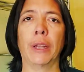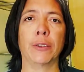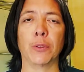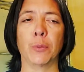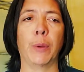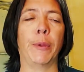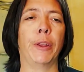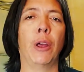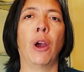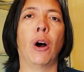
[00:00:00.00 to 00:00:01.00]
medicine
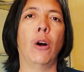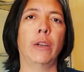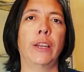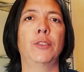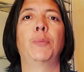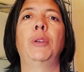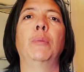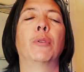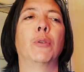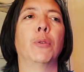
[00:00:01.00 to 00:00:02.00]
women, all kinds of
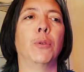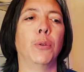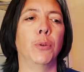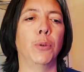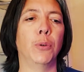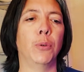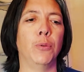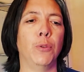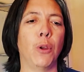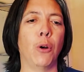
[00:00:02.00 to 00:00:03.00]
people who
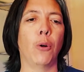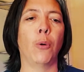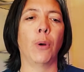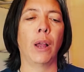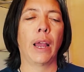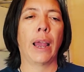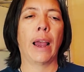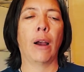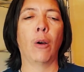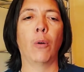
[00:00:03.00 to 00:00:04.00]
know
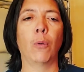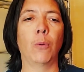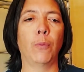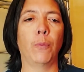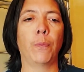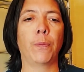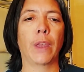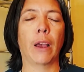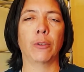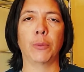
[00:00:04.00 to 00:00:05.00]
how
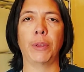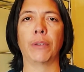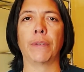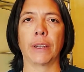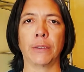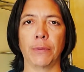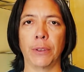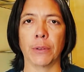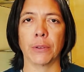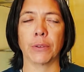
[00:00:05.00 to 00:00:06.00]
to be effective
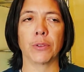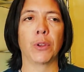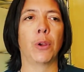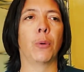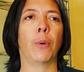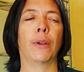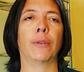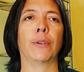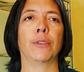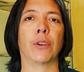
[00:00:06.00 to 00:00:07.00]
healers,
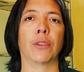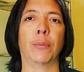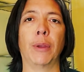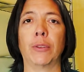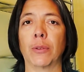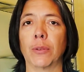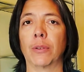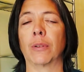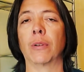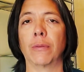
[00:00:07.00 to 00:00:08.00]
whether it's on the mental
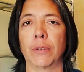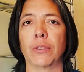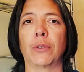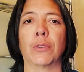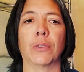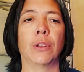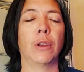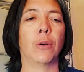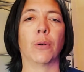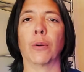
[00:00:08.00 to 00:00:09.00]
or physical
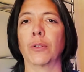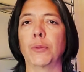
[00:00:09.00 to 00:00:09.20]
or